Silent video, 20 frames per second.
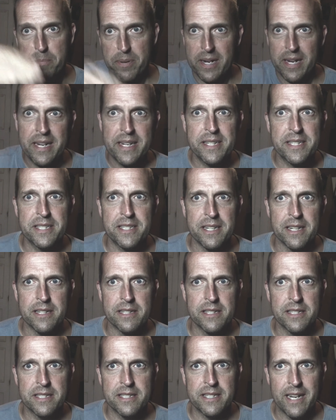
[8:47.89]

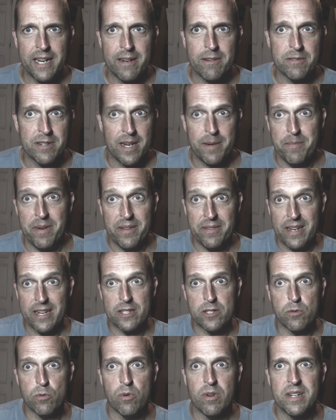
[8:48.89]
piston sound,
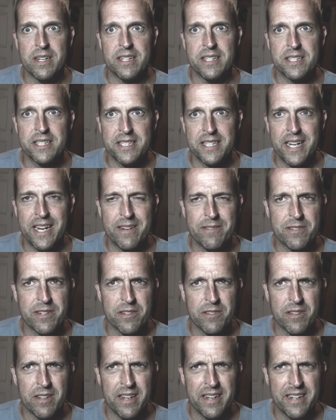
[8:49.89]
that's what it
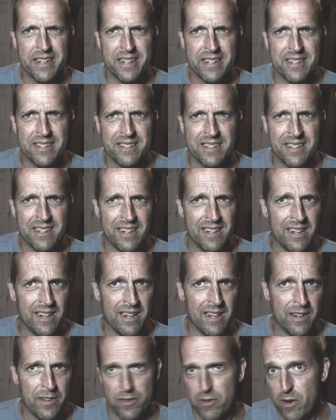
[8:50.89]
sounded like, and
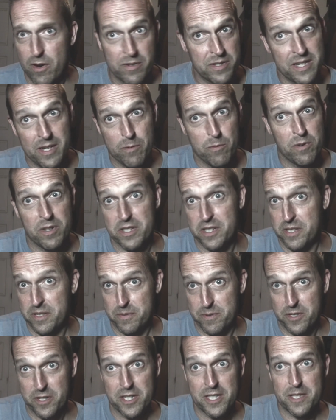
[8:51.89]
thought it was
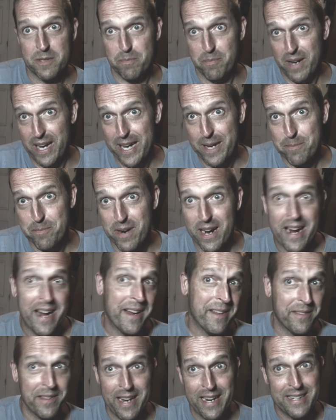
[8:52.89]
just made
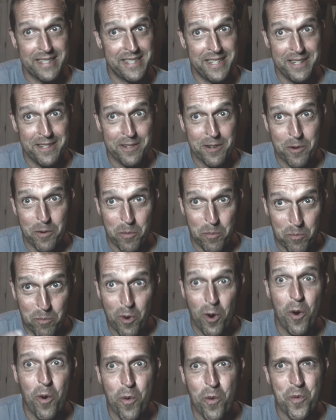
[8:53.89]
by that,
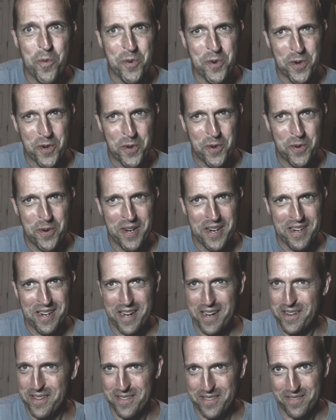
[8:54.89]
motor, and
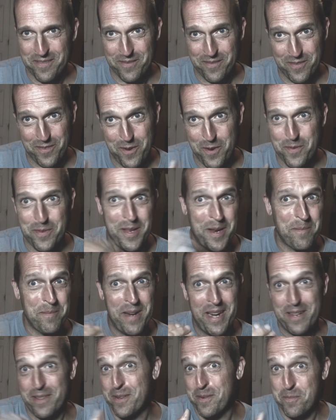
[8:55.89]
I thought that
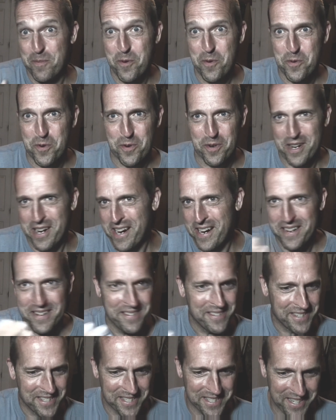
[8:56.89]
made the motor kind
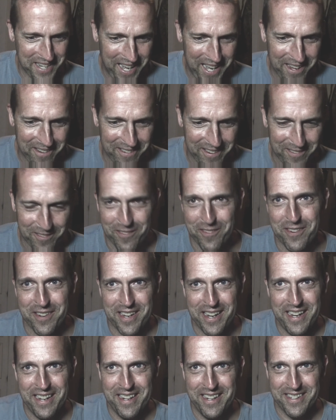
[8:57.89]
of scary
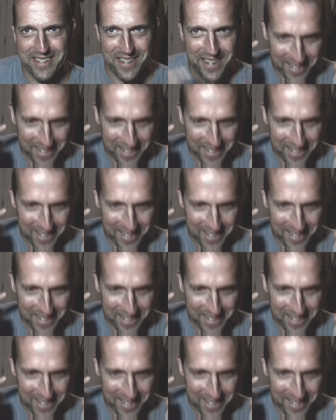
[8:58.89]
looking. I